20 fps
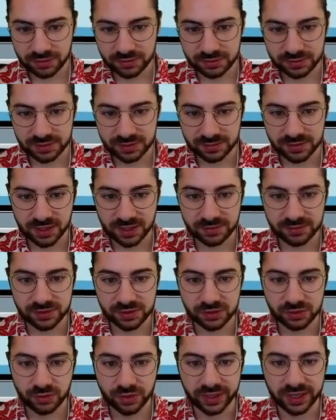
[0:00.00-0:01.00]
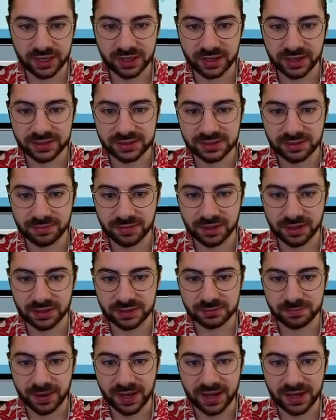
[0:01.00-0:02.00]
Sometimes you recognize something as
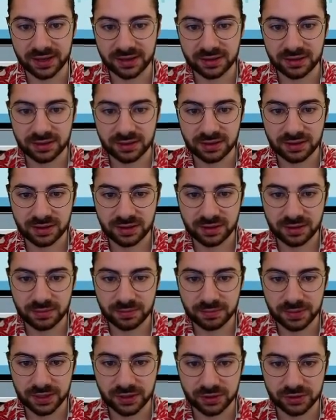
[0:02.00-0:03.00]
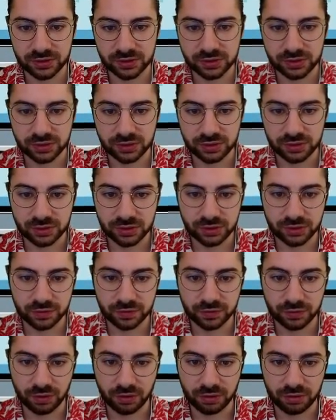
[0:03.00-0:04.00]
bad because you've
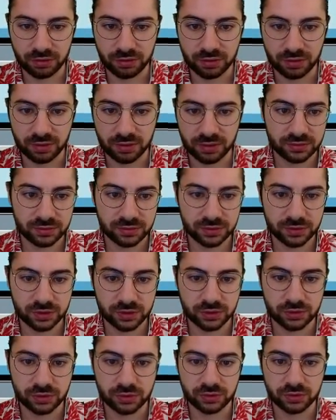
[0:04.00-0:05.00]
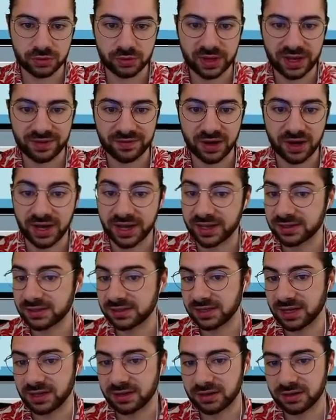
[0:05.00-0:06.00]
grown to have a higher
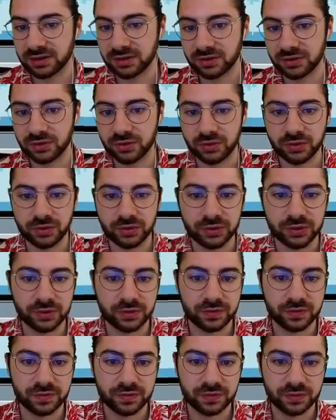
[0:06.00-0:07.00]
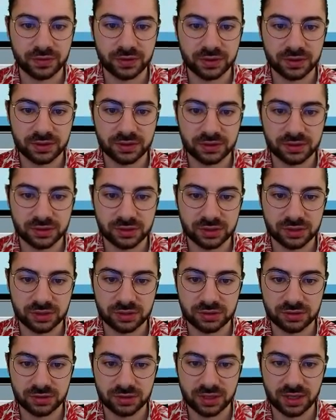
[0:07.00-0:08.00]
standard, or you've,
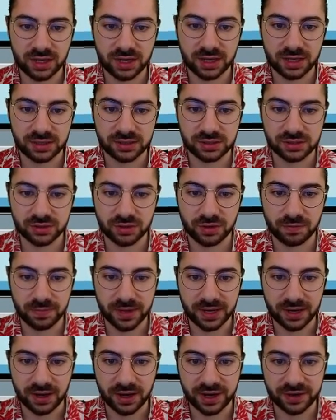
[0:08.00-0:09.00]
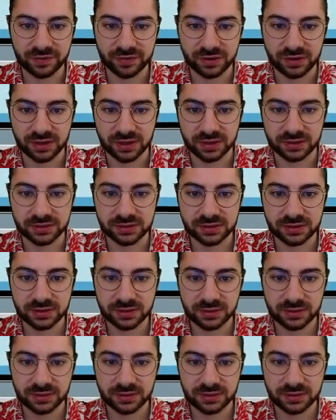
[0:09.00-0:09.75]
just got a better eye for things.